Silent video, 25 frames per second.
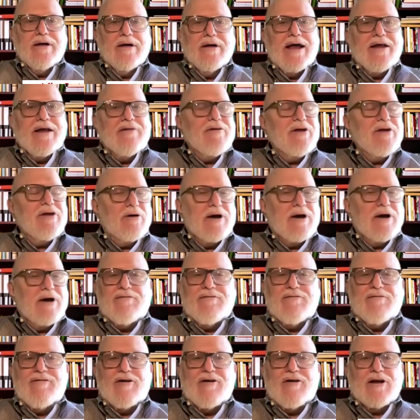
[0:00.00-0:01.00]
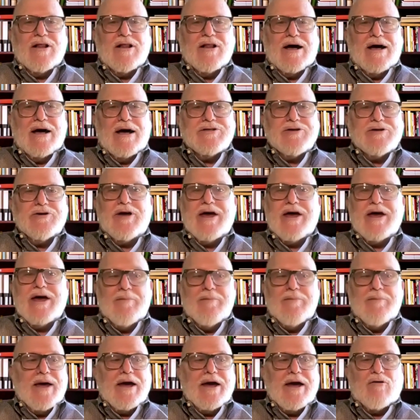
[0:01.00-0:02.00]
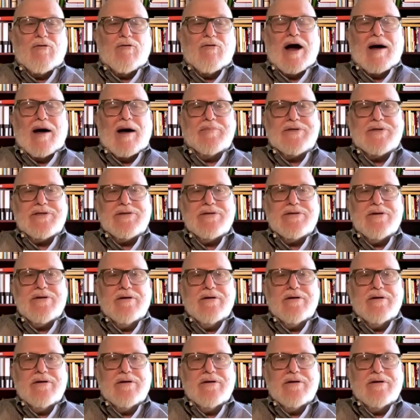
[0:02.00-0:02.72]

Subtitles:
And if you don't have fertilizer, you can't make crops.